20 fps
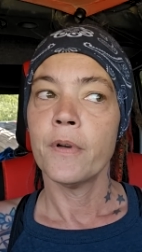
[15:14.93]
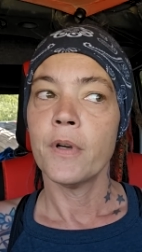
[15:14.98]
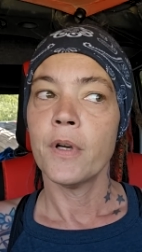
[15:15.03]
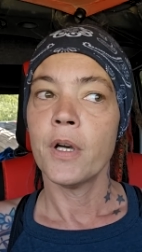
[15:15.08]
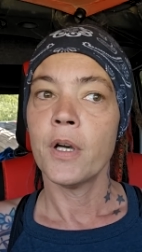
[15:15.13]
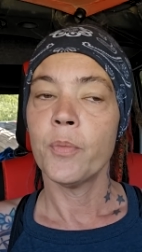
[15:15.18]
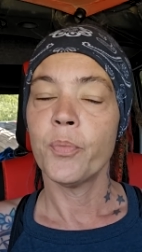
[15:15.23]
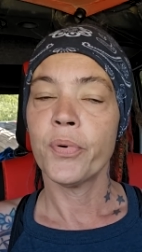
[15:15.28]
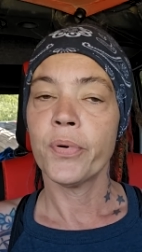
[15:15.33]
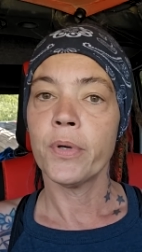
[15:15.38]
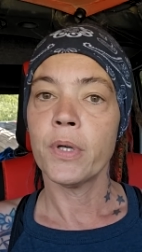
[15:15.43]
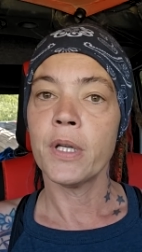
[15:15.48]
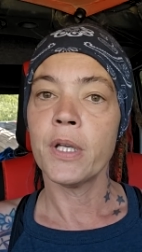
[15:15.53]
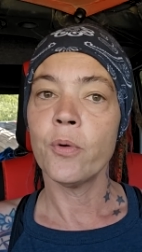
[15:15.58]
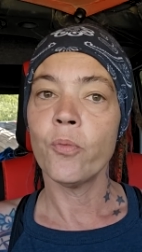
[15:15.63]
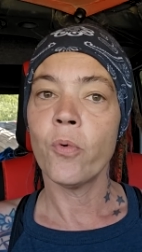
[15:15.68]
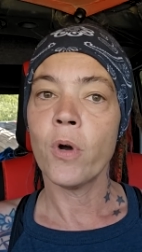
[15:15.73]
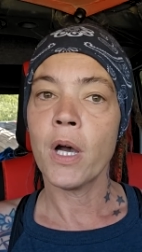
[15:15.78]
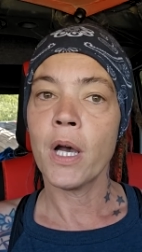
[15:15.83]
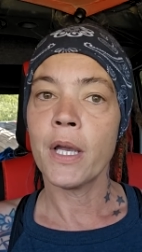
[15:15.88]
a pretty
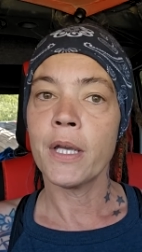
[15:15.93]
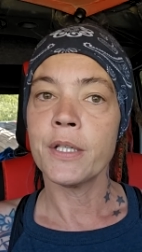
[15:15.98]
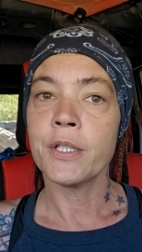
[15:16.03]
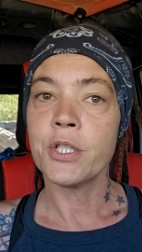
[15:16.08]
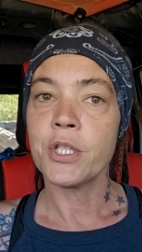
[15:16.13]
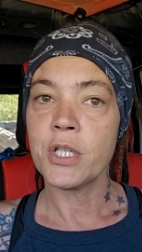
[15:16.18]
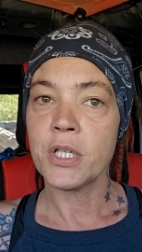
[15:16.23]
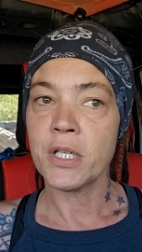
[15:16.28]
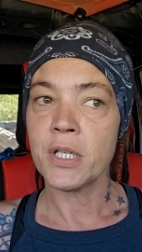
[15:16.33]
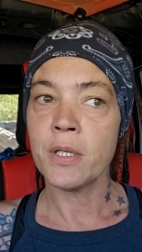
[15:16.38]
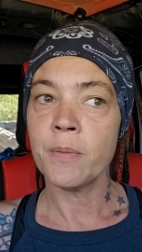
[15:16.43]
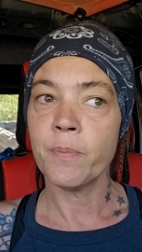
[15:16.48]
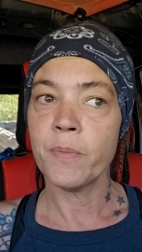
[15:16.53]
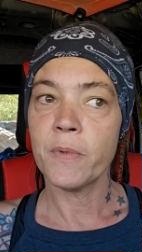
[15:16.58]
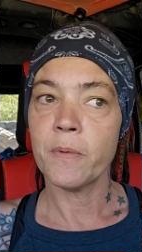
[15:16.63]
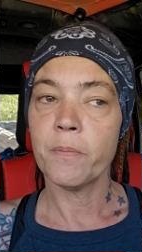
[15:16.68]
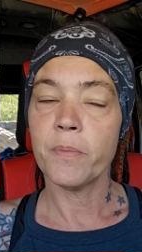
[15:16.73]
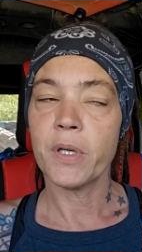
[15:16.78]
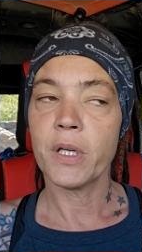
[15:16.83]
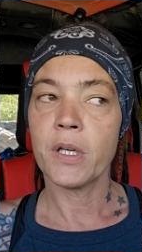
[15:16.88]
wide Jeep
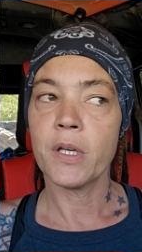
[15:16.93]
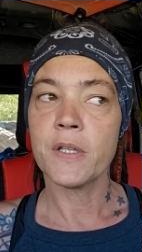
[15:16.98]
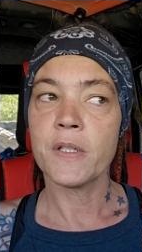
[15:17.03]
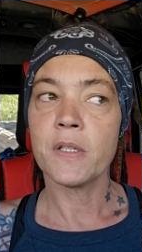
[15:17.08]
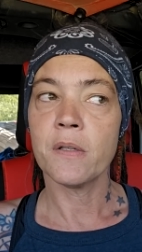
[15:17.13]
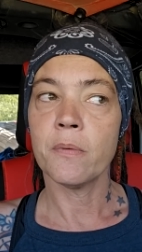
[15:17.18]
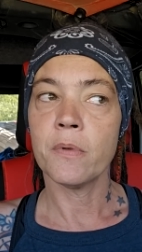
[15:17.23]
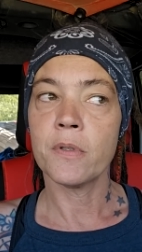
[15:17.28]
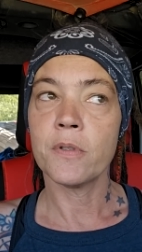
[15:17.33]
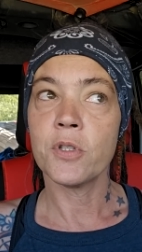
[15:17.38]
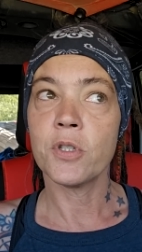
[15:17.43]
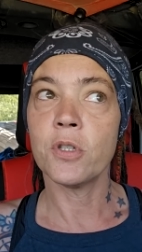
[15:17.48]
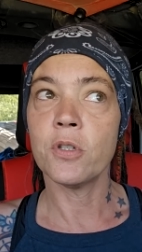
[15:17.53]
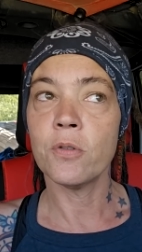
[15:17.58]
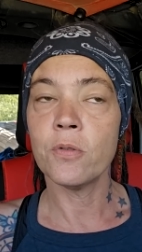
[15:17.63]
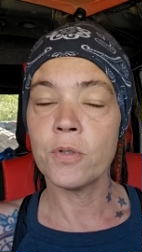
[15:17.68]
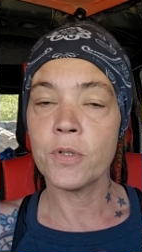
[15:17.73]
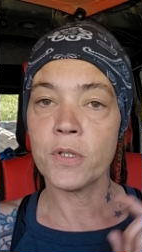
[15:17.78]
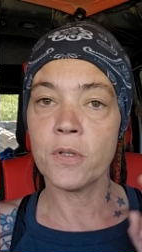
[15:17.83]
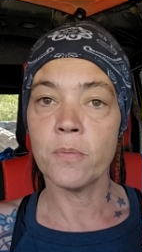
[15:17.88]
because of it, due
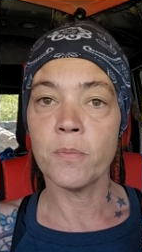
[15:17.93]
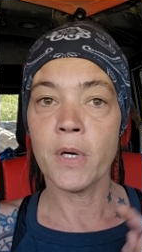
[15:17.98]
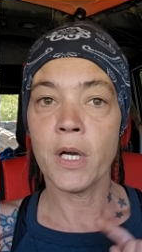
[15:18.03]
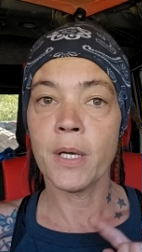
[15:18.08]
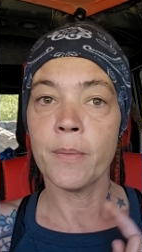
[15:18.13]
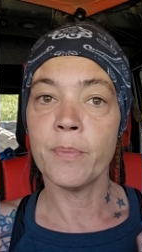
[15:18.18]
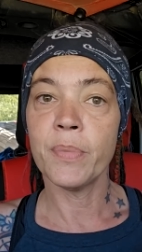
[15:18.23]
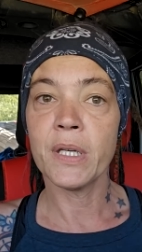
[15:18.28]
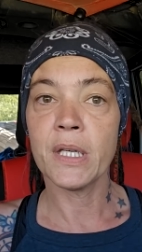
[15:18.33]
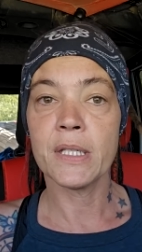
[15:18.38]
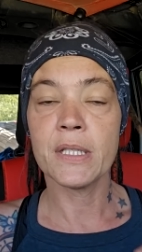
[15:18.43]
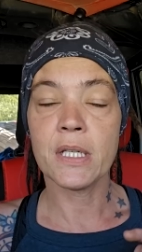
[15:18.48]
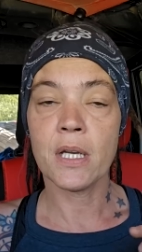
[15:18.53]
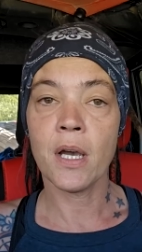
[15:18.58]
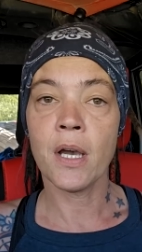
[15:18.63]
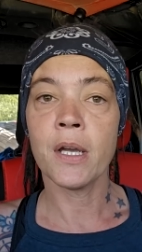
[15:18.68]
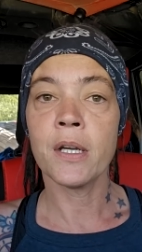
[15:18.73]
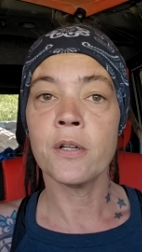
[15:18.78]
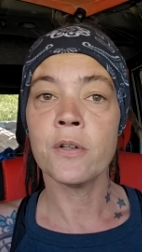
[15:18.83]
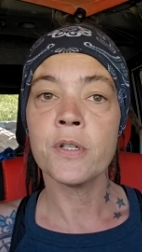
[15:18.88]
to my big
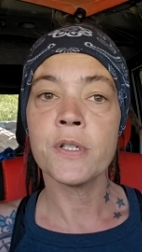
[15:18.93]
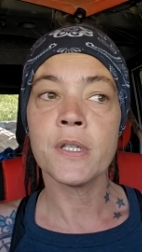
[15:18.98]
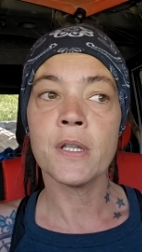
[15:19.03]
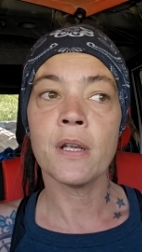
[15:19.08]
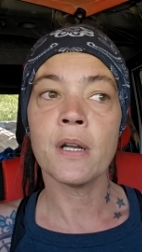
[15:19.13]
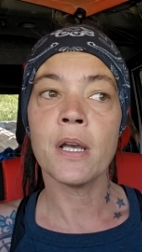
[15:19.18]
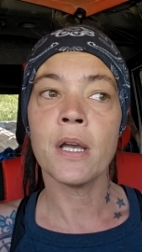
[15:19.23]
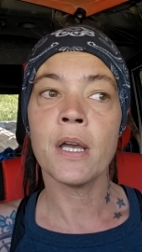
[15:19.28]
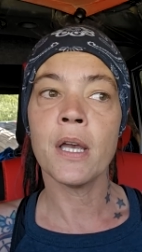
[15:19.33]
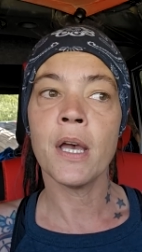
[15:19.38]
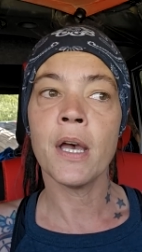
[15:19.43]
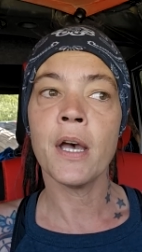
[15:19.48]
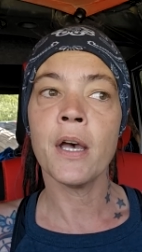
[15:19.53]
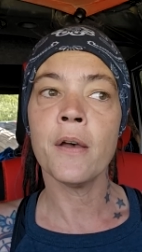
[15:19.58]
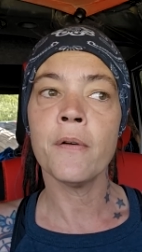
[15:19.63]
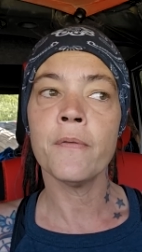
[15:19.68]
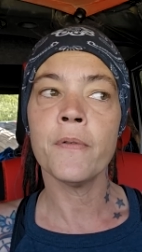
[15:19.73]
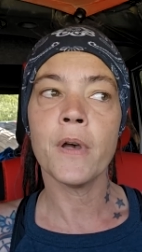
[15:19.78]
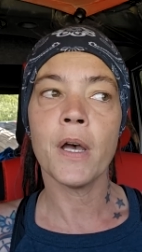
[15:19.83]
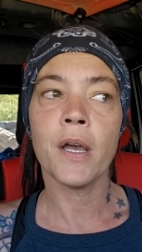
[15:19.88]
tires that
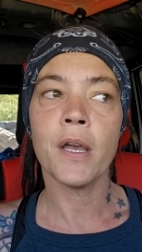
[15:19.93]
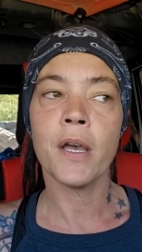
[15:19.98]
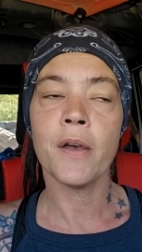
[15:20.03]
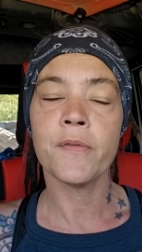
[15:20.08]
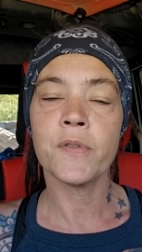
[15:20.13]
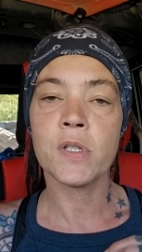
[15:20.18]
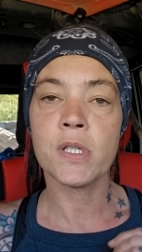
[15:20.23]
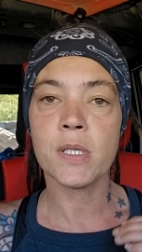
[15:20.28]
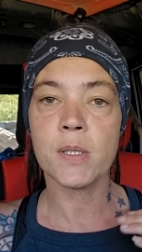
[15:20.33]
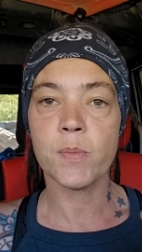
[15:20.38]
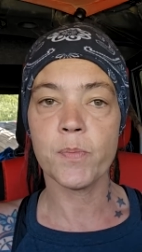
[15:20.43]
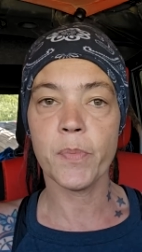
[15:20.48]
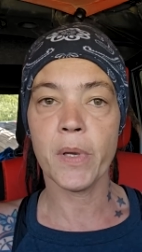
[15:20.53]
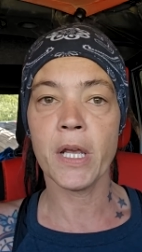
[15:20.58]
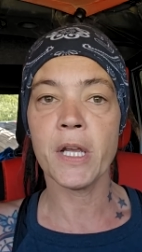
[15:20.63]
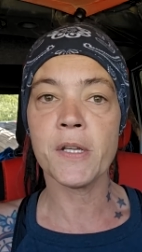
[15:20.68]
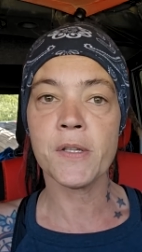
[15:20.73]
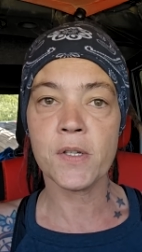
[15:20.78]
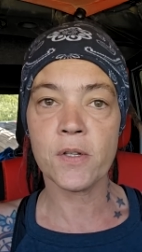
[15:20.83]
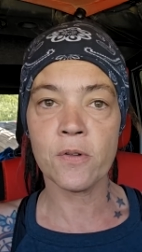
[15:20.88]
I have
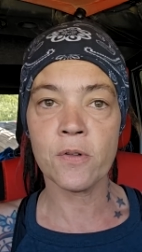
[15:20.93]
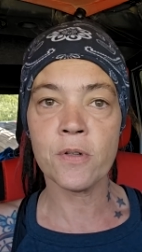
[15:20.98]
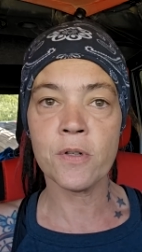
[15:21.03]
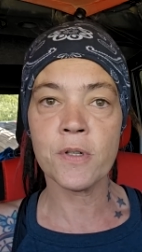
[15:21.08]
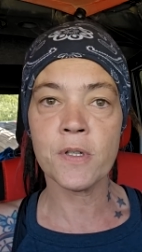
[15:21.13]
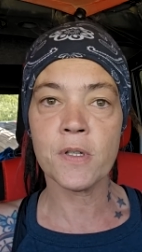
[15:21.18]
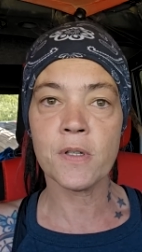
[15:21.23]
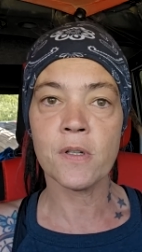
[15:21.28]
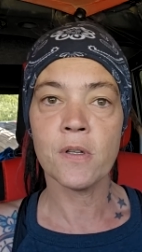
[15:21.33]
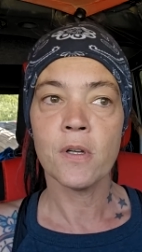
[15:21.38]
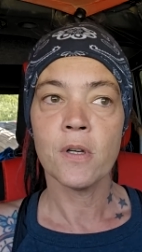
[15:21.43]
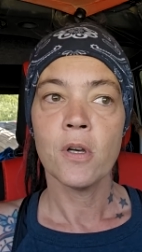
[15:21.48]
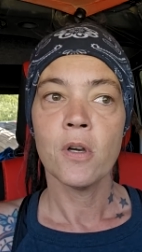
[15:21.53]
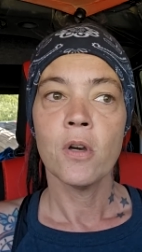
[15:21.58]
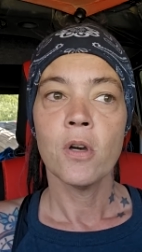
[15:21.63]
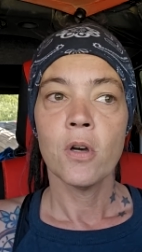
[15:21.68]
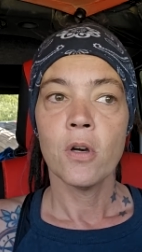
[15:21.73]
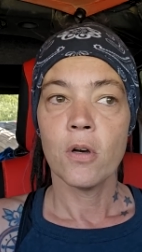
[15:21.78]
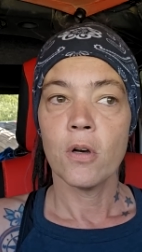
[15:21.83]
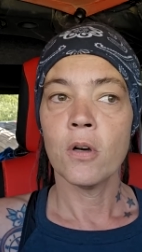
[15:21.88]
spacers
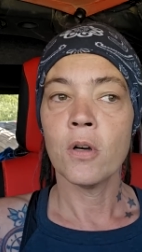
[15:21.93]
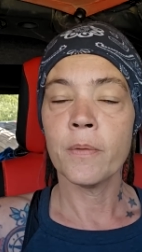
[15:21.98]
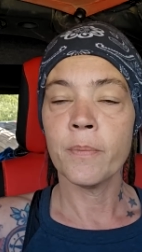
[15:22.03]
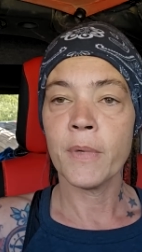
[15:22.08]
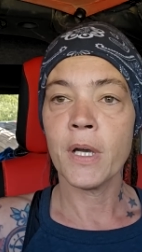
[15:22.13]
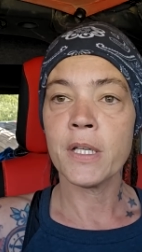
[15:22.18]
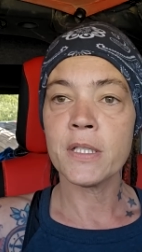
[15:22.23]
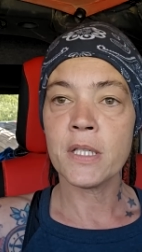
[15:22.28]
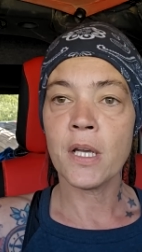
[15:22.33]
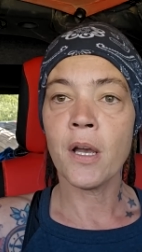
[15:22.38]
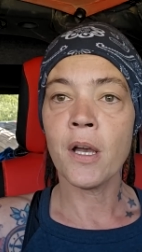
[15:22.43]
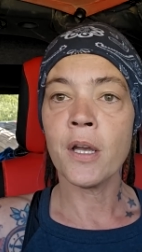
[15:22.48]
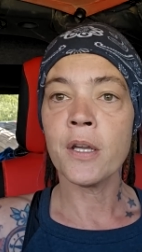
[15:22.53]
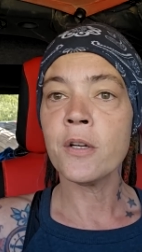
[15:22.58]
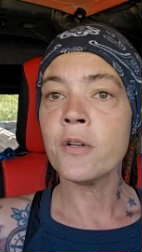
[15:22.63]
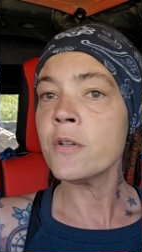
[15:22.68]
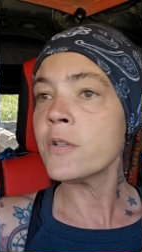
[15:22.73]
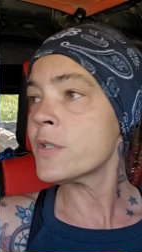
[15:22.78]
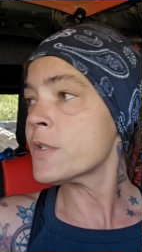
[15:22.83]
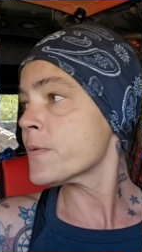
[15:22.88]
on my
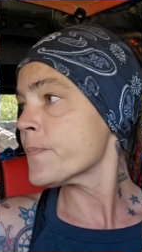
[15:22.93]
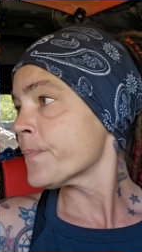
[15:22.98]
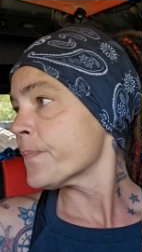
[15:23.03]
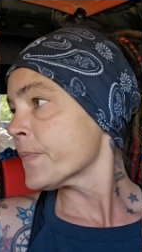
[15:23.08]
tires,